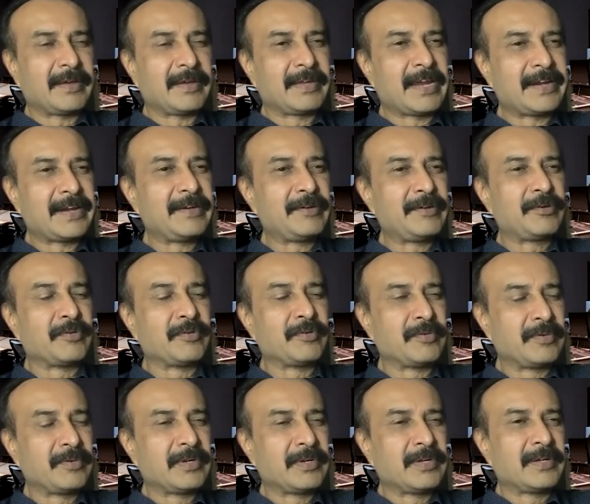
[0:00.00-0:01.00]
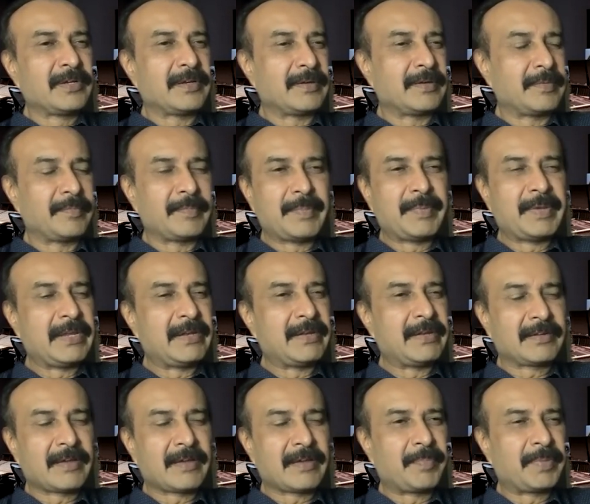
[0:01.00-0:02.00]
getting to maybe
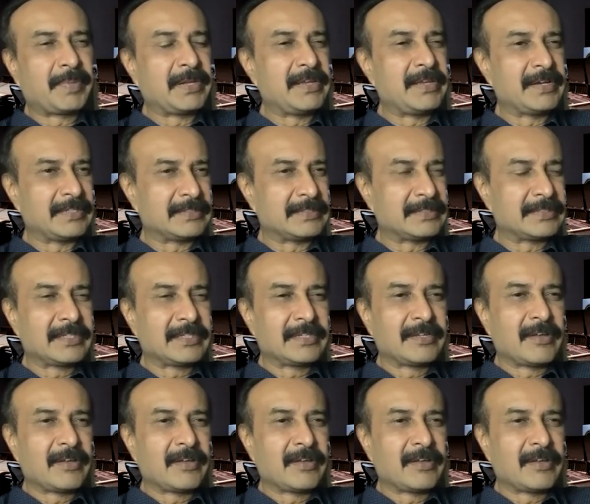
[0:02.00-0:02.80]
in a couple of years,